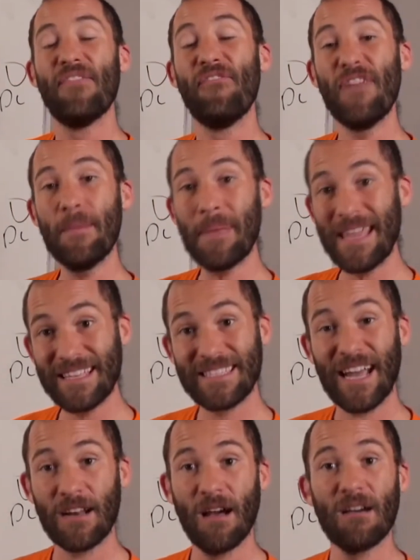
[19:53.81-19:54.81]
VPN
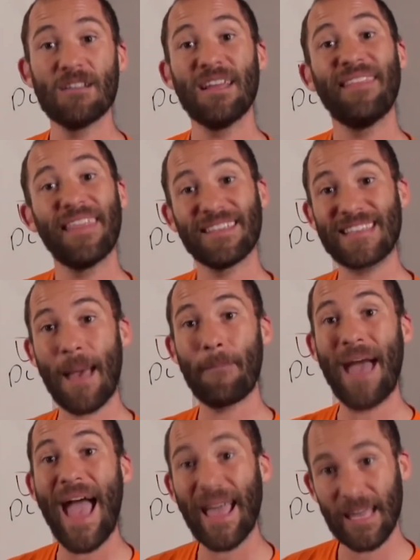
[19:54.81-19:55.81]
technology thinks
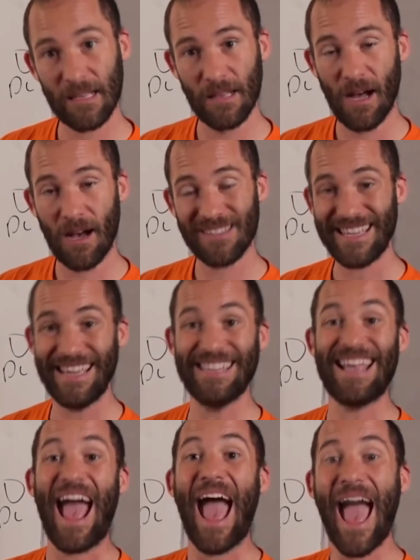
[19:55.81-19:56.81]
that packet loss
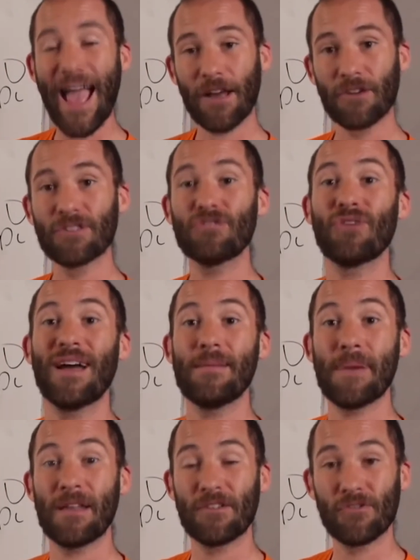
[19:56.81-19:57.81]
is hackers
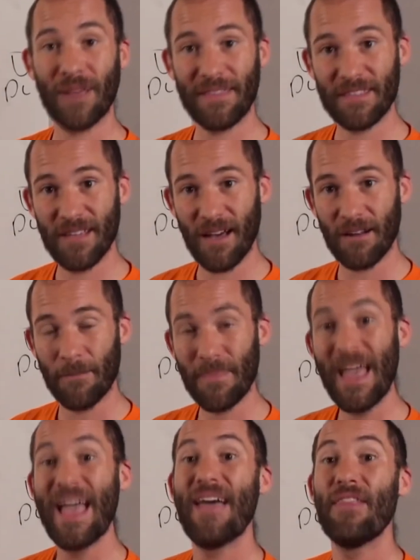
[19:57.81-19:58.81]
trying to penetrate the tunnel.